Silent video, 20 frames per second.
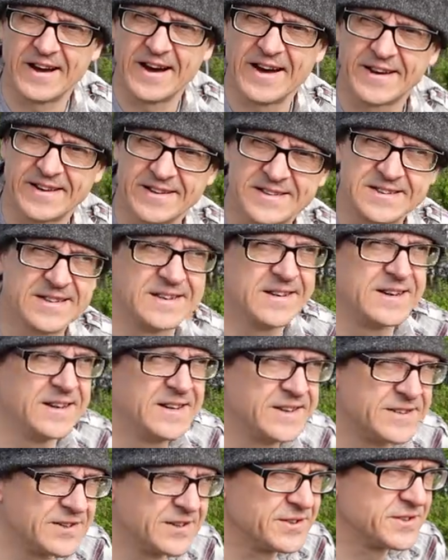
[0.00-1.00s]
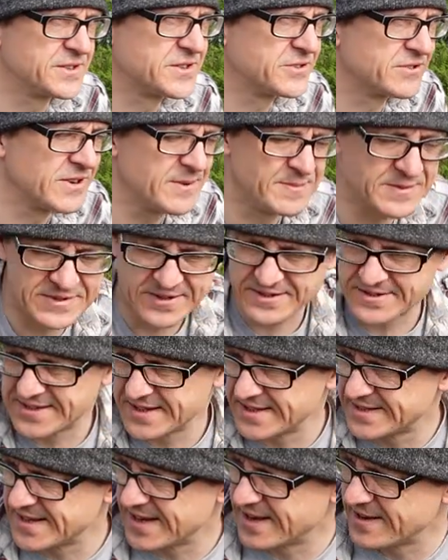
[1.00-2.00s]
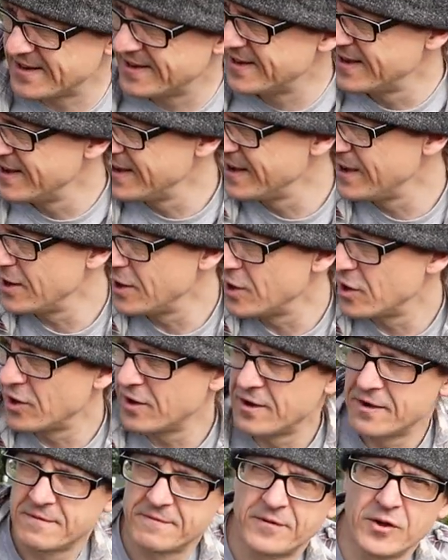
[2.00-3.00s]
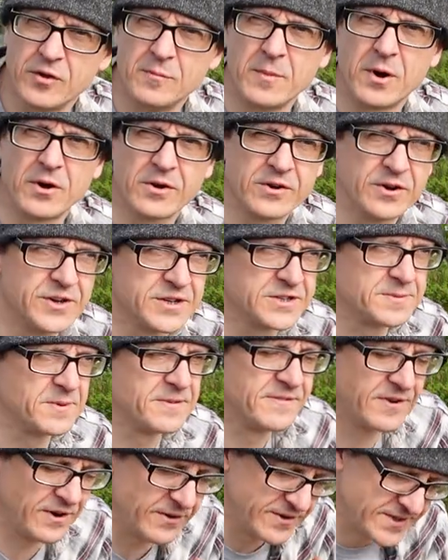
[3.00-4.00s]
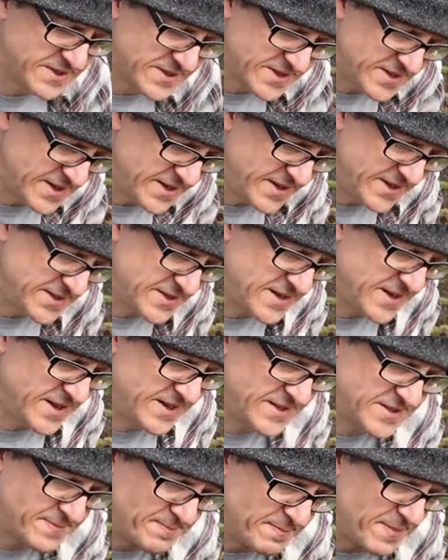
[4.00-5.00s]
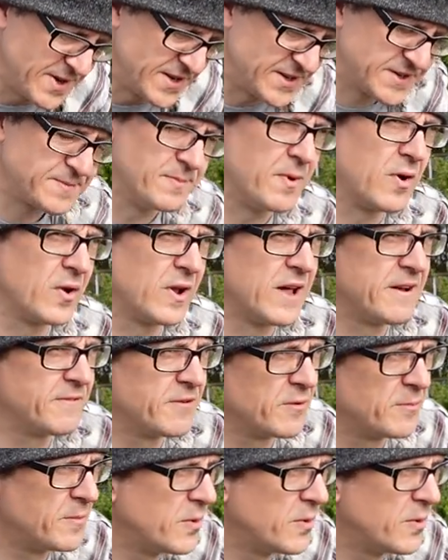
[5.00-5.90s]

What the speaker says: harder to sort of strim. So it's going to take a few more goes before it's more level,